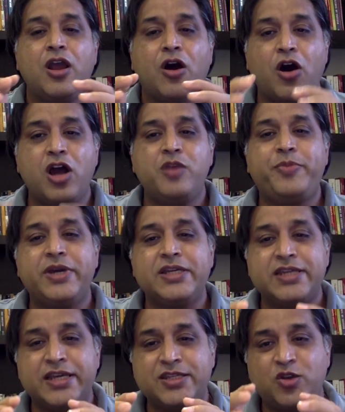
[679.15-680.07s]

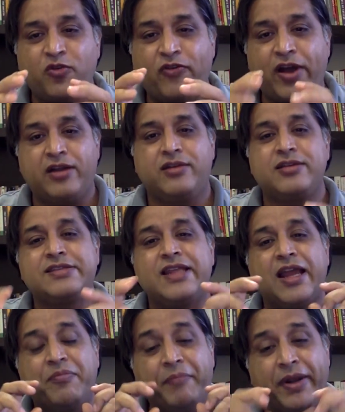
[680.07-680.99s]
On-page SEO factors
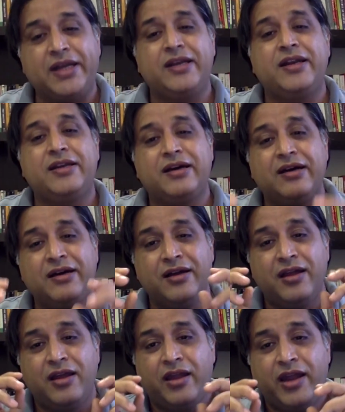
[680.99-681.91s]
like metadata,
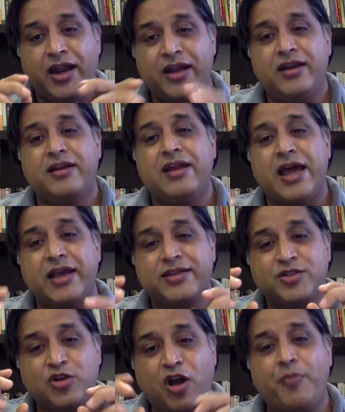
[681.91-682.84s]
header
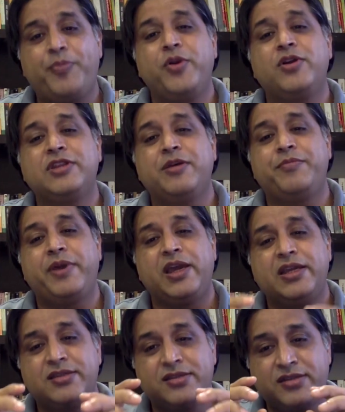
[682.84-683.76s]
tags, copy on the
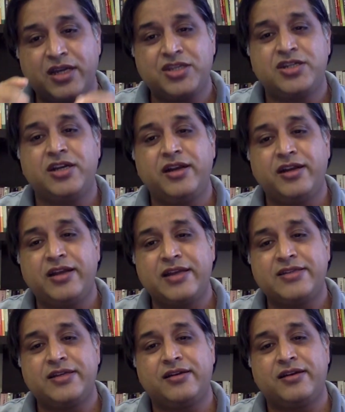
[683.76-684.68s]
page, structured data,
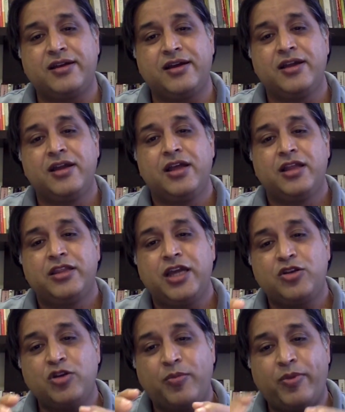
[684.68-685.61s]
etc.
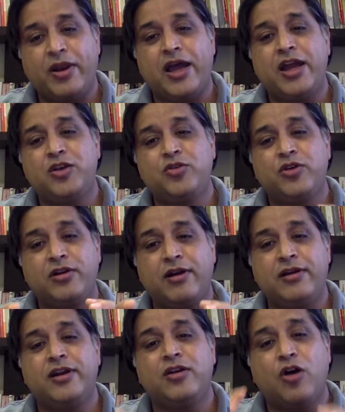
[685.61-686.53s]
that you apply to your
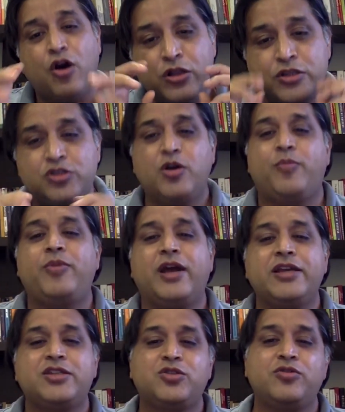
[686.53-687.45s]
content also
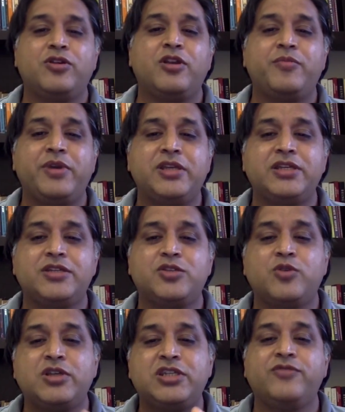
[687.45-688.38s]
applies to your images
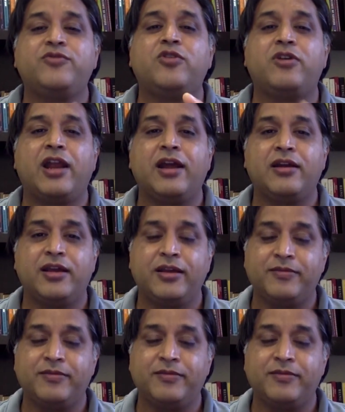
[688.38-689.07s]
to achieve good rank.